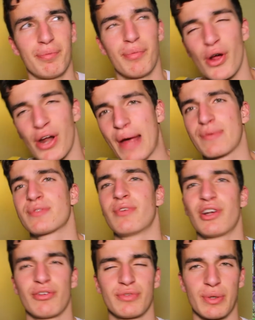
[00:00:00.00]
perhaps
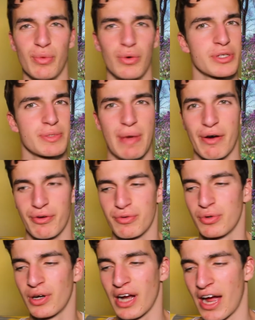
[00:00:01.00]
one of the most
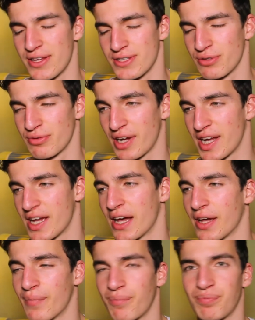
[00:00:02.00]
powerful kinds of
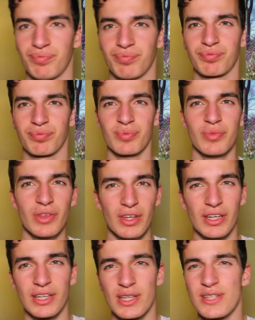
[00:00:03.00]
AI.
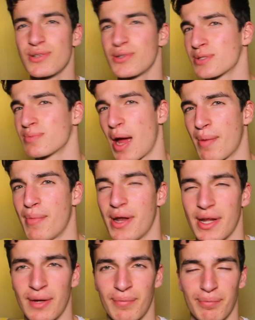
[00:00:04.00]
It is used by
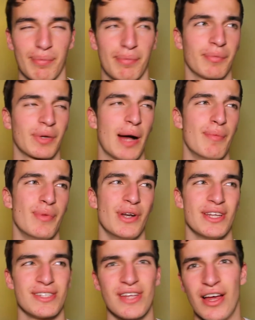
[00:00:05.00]
many
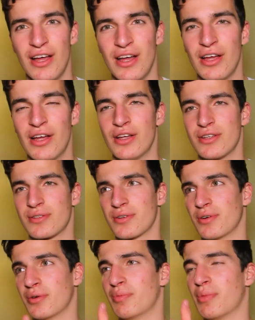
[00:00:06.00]
companies.
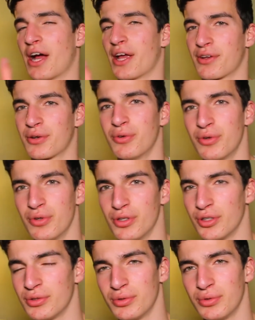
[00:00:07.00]
So by
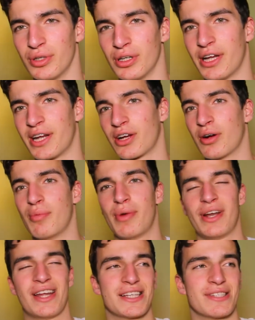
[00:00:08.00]
Google to
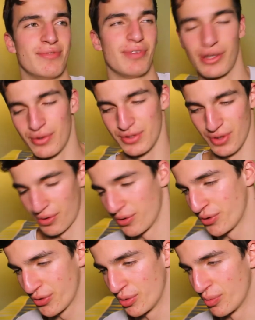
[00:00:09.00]
recommend us videos on
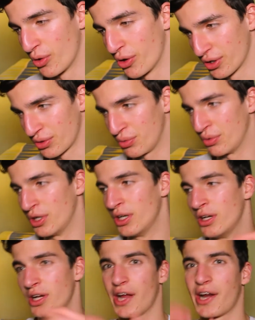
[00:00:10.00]
YouTube or to
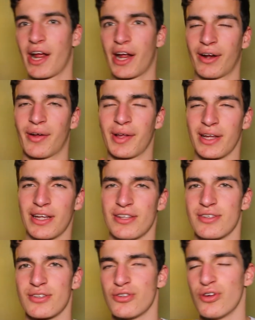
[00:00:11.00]
rank
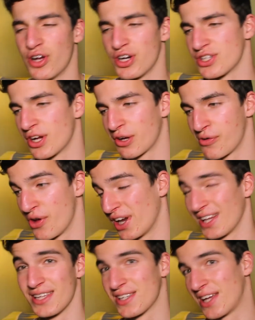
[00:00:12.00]
its search
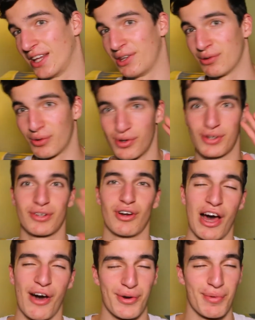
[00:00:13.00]
queries and to
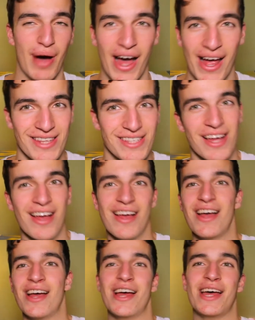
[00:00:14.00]
control our minds
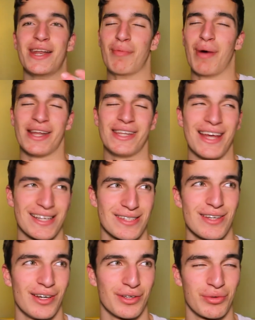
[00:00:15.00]
and by
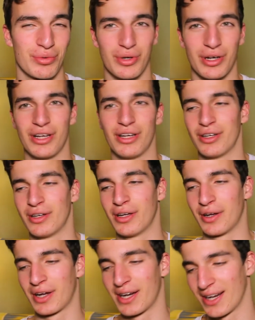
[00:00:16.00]
Tesla to
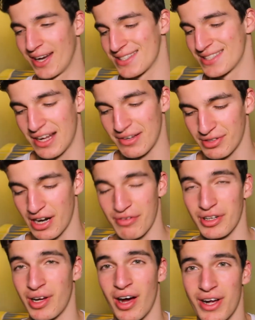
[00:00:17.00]
uh, create
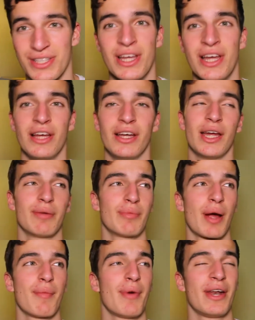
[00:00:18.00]
self-driving cars and
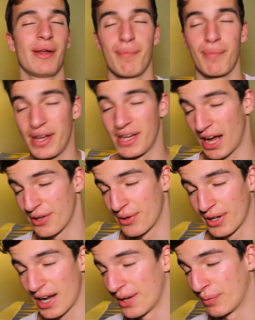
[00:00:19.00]
by man- many
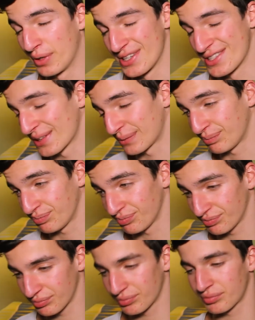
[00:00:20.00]
other companies.
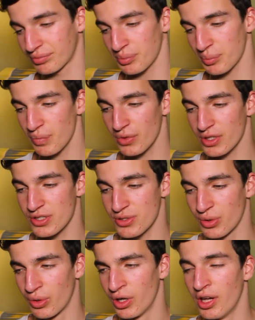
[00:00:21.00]

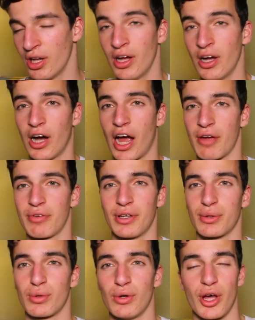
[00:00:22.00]
So I
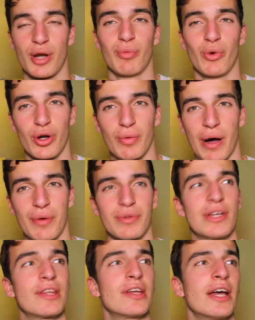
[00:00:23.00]
want to learn more
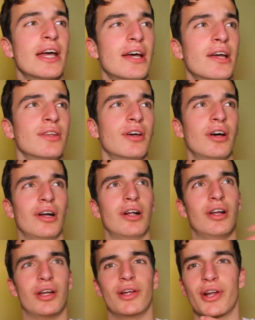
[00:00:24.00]
about it and uh,
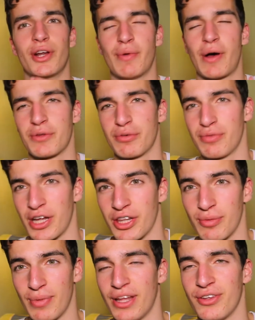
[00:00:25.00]
learn about the
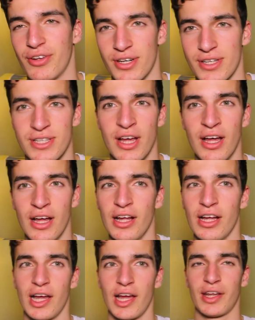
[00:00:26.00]
fundamentals
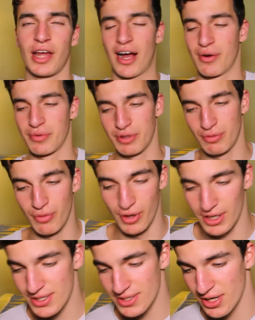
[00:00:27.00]
and how it
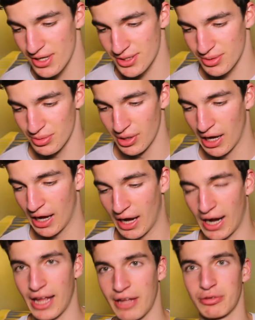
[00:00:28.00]
works. So
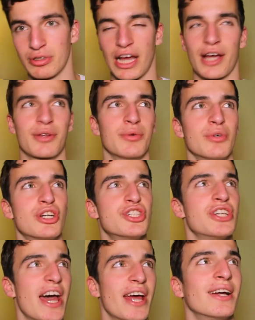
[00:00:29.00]
I would like to
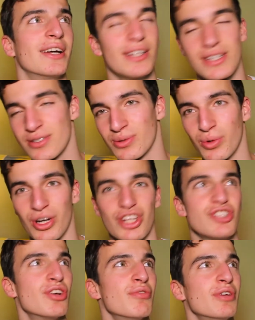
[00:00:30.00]
share this
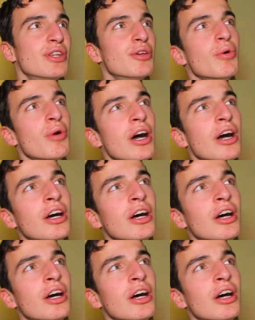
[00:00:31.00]
knowledge with you.